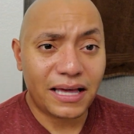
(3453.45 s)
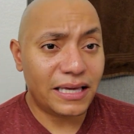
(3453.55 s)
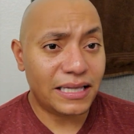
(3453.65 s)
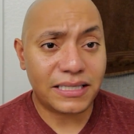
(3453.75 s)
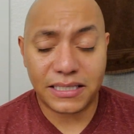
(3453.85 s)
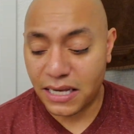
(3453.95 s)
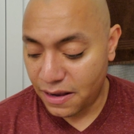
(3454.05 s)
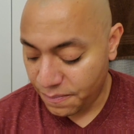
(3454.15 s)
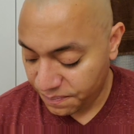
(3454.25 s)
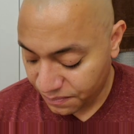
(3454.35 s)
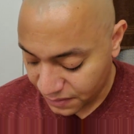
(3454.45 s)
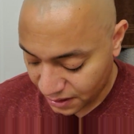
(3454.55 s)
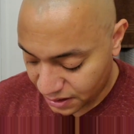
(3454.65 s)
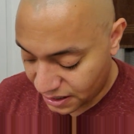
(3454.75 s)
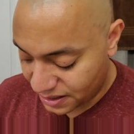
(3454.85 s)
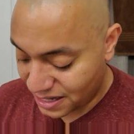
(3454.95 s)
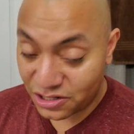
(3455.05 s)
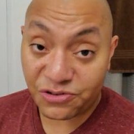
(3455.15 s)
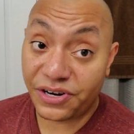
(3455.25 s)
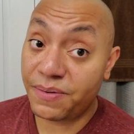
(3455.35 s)
it's that
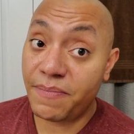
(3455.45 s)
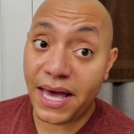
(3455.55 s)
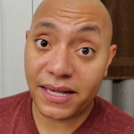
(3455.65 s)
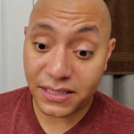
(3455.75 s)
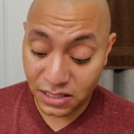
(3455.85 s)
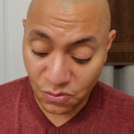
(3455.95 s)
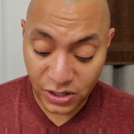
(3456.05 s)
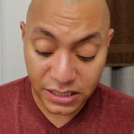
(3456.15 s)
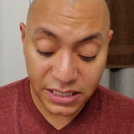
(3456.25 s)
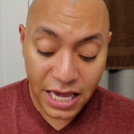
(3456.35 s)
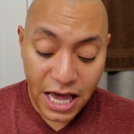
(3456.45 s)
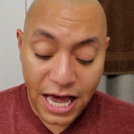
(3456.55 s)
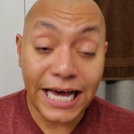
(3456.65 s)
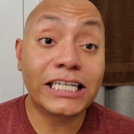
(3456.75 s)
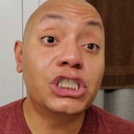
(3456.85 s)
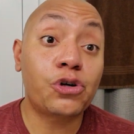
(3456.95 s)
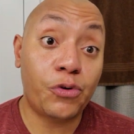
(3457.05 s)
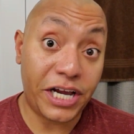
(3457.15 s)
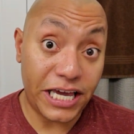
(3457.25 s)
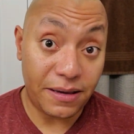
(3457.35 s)
Dream Mask was a
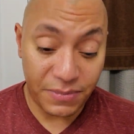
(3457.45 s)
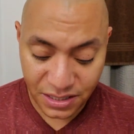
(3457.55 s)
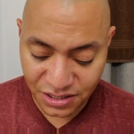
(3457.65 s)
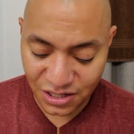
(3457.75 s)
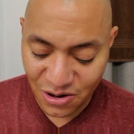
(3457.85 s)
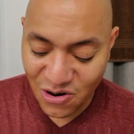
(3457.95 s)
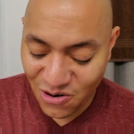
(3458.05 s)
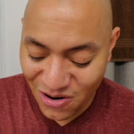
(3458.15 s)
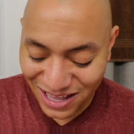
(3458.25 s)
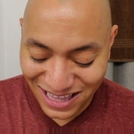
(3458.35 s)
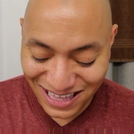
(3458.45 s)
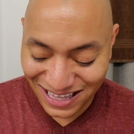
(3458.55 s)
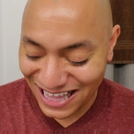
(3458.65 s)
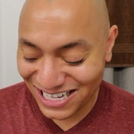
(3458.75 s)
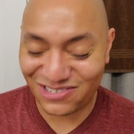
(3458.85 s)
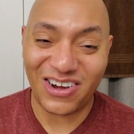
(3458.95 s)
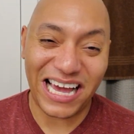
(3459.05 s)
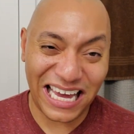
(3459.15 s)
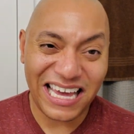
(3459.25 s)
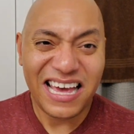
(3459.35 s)
dream, so that's
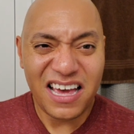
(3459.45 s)
why,